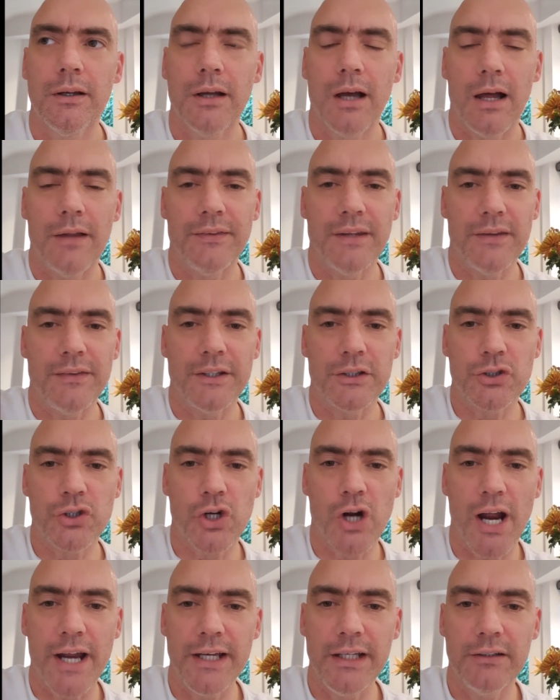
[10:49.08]
And then the
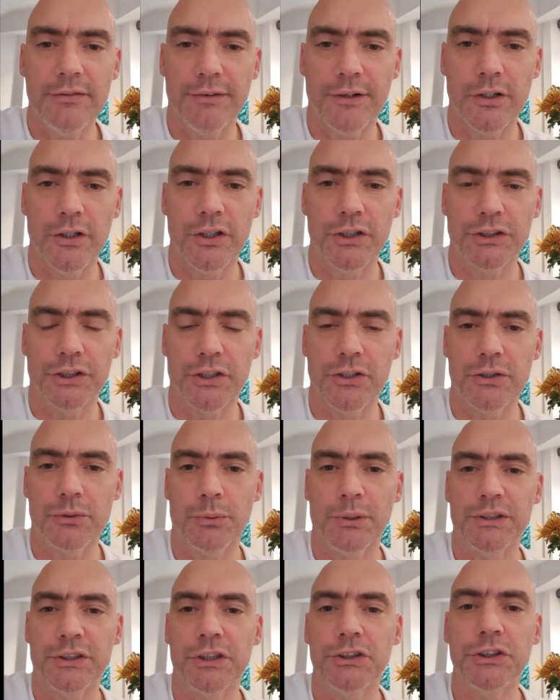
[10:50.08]
trade versions,
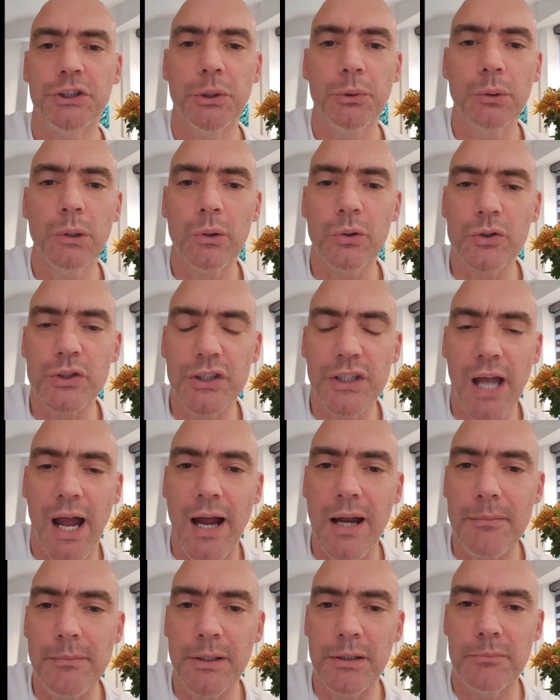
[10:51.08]
which are Dulux
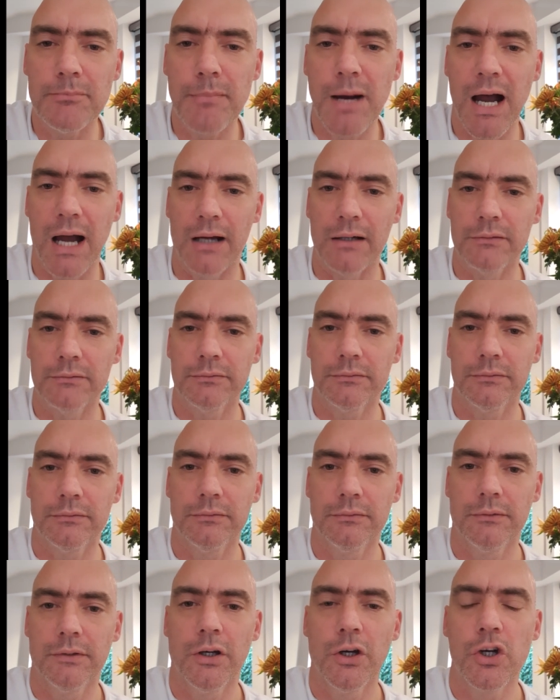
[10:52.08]
Diamond Matte,
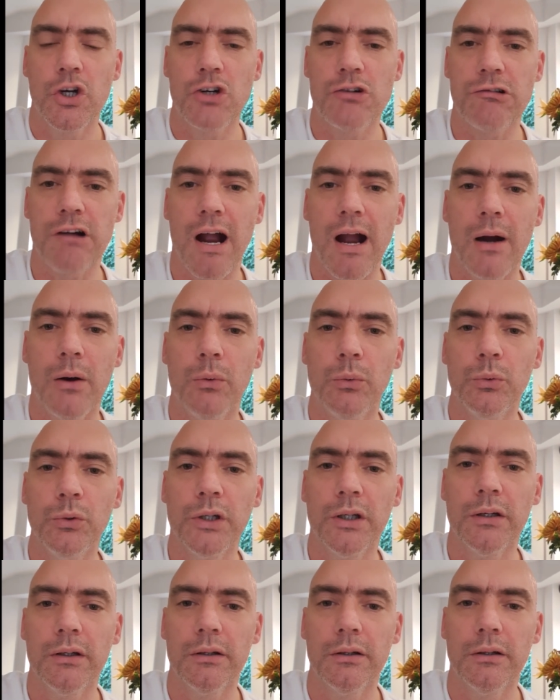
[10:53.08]

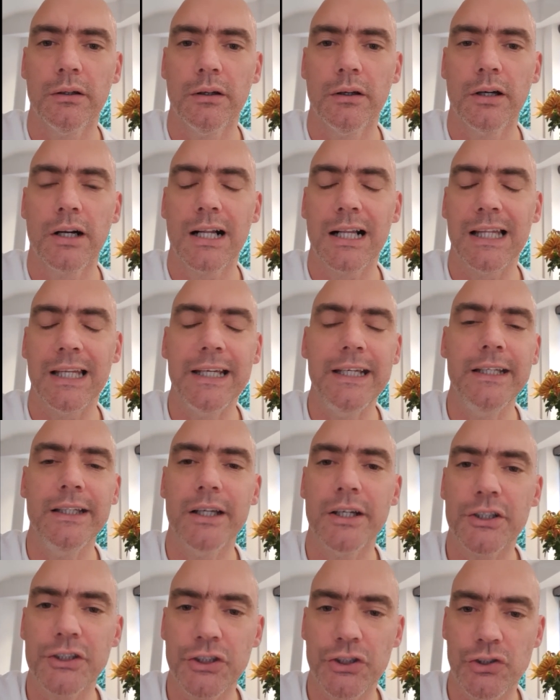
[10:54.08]
Crown Clean
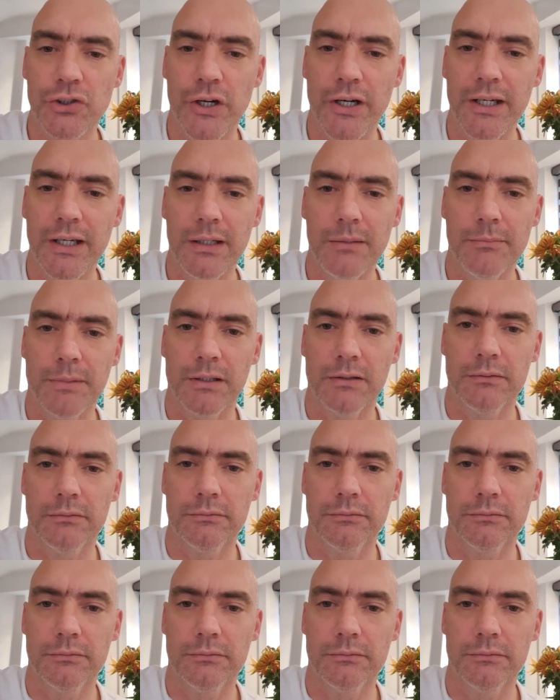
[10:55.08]
Extreme,